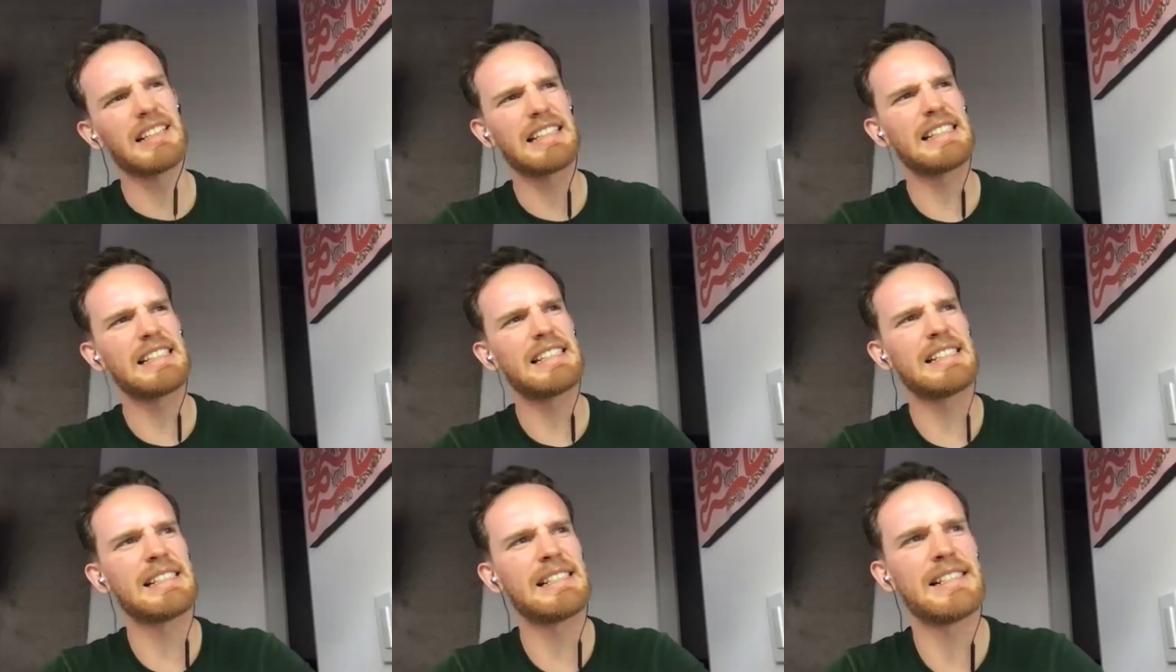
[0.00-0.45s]
like
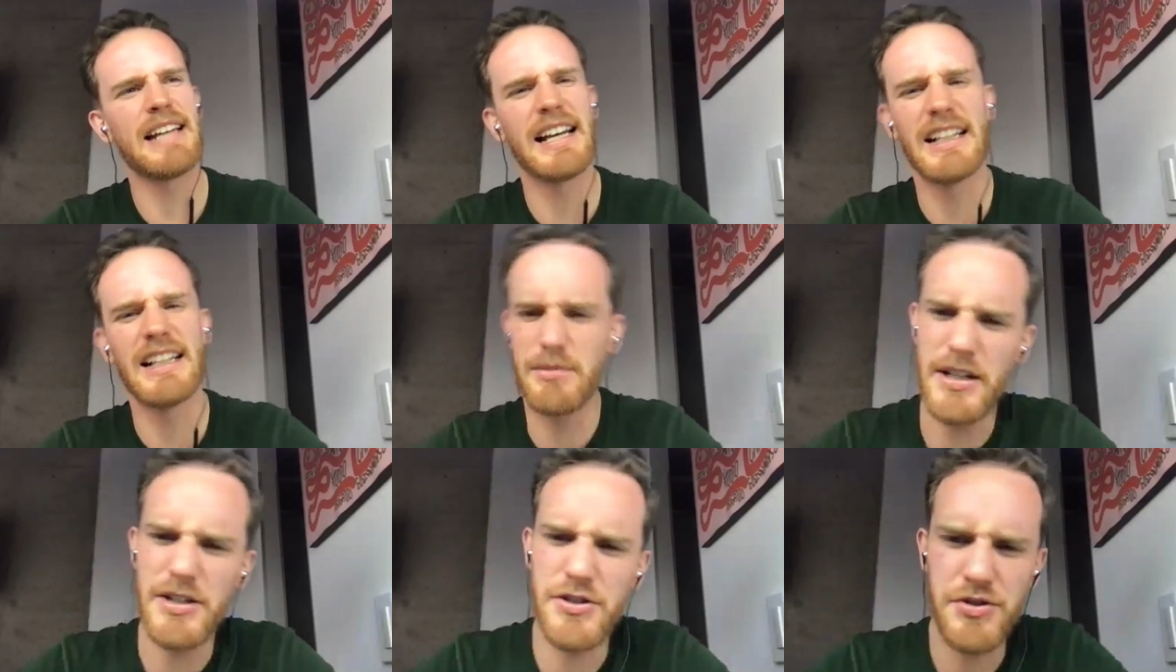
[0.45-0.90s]
in
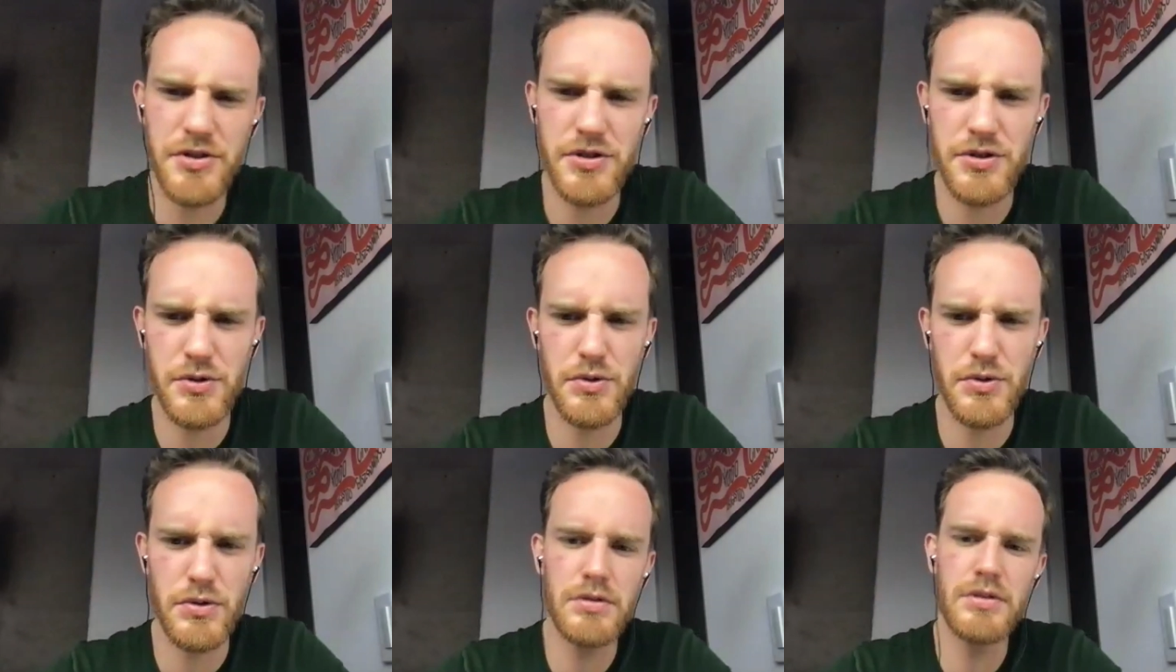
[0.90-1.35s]
elementary
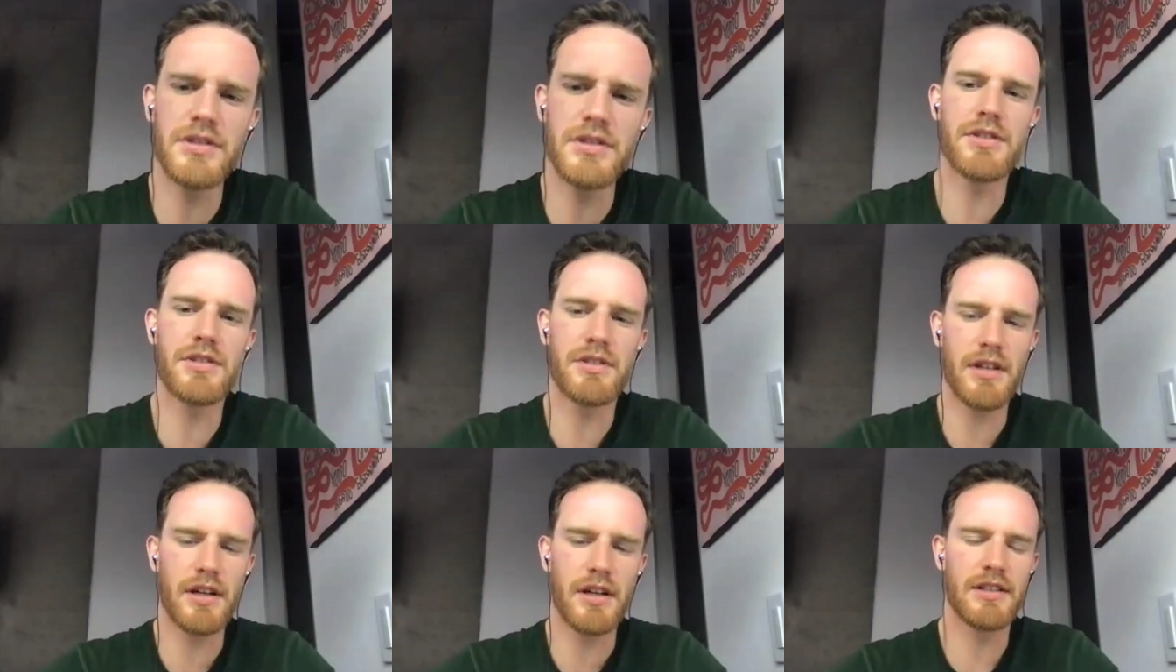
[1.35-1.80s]
school? Did
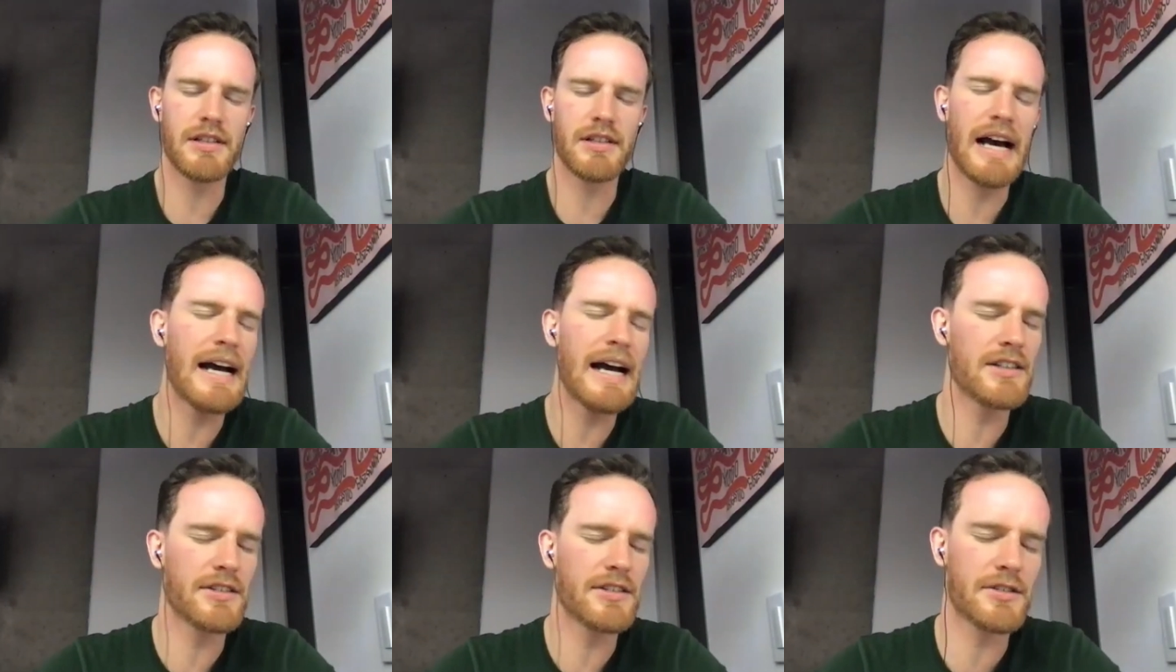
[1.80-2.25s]
you start in
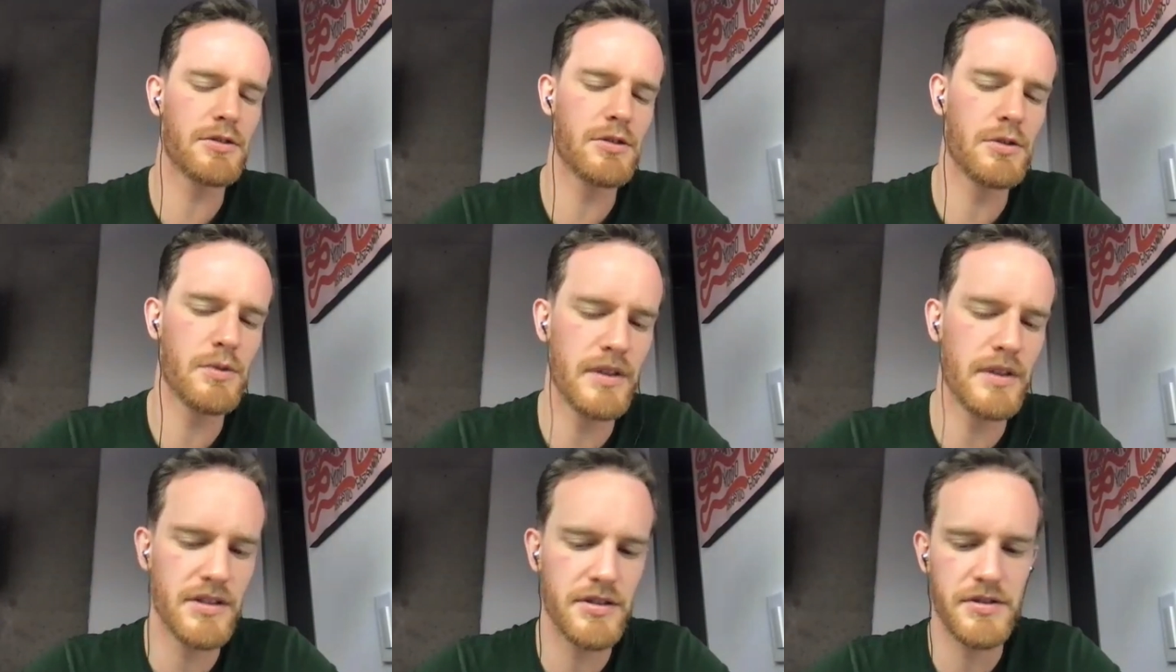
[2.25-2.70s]
high
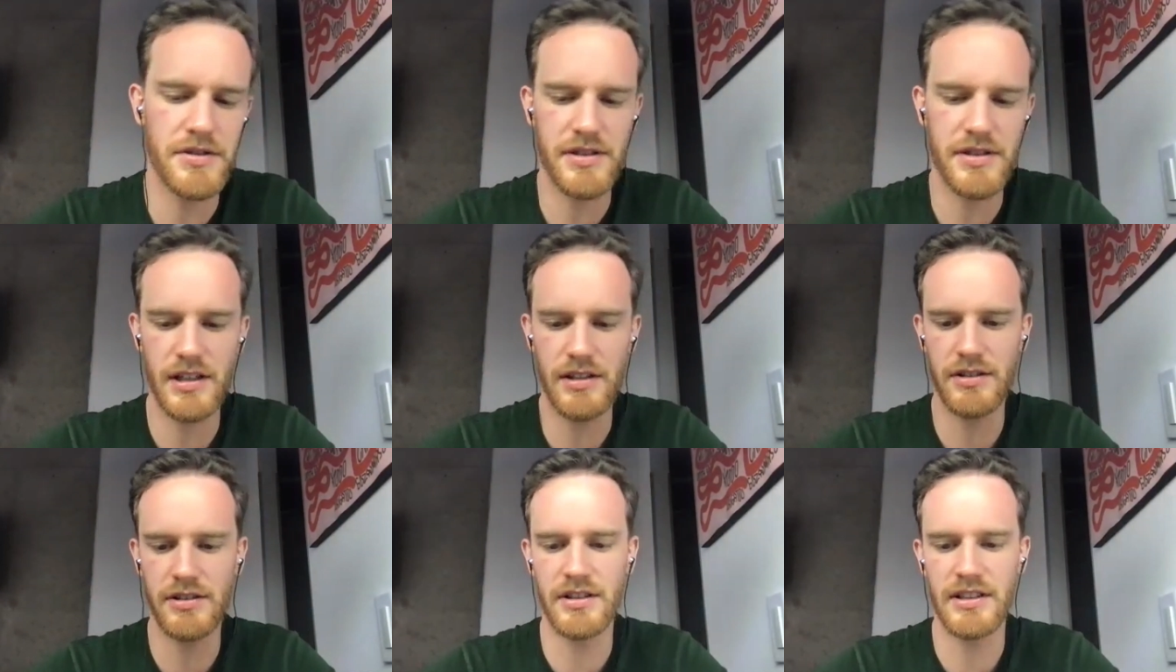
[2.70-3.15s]
school? When did you
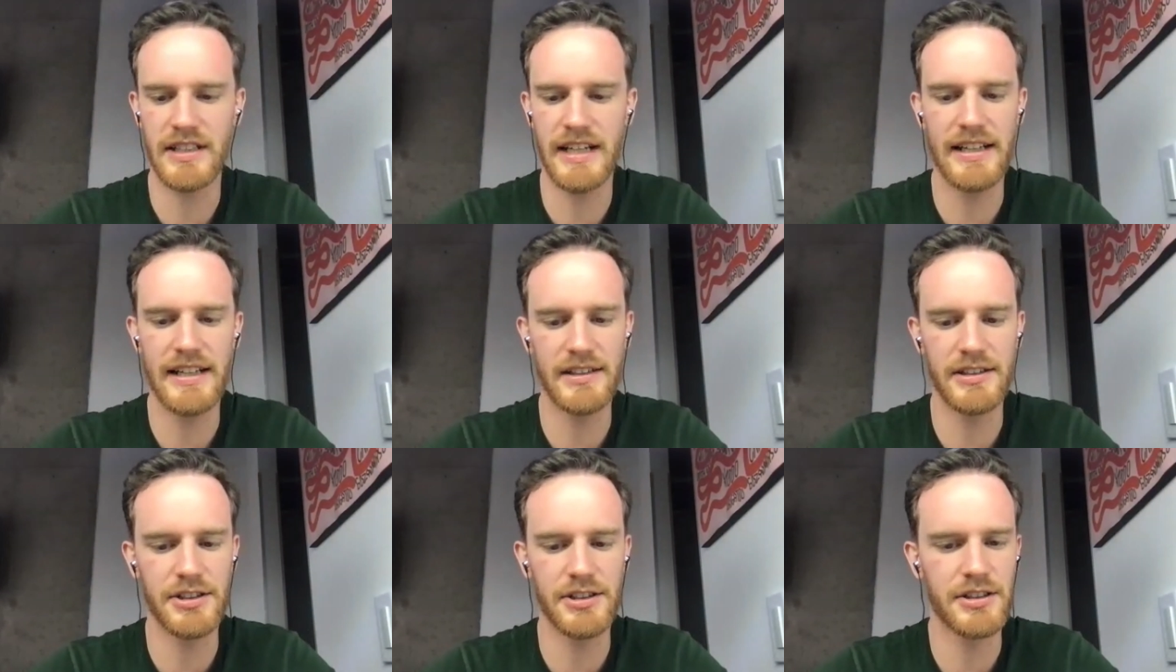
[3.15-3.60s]
start learning
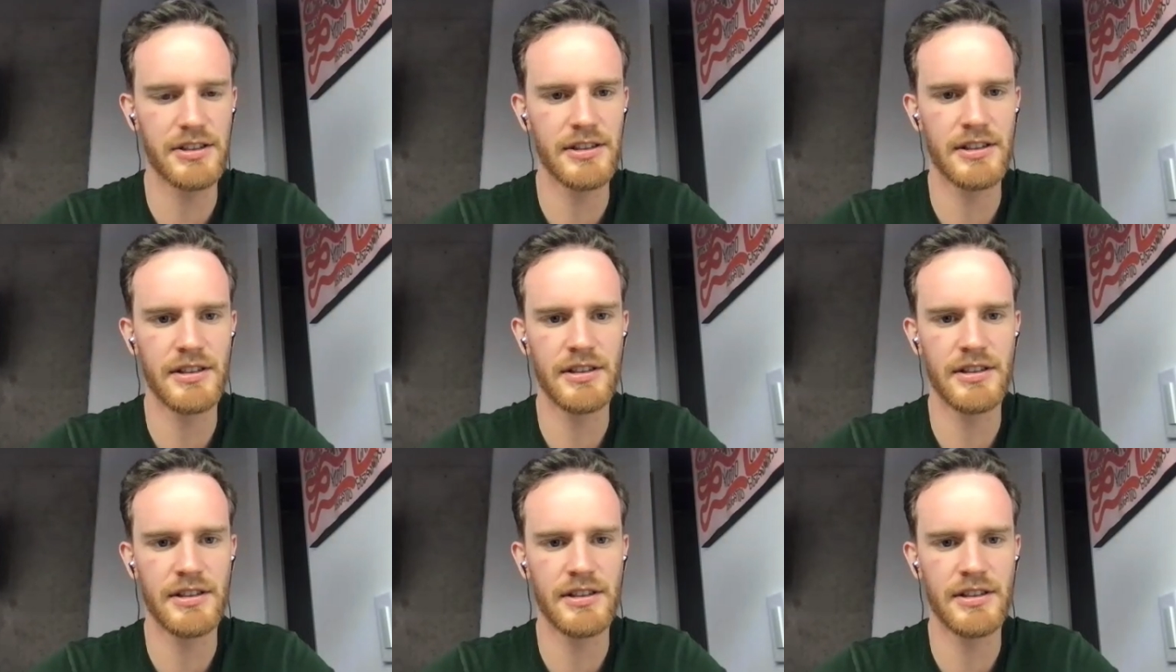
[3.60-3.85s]
English?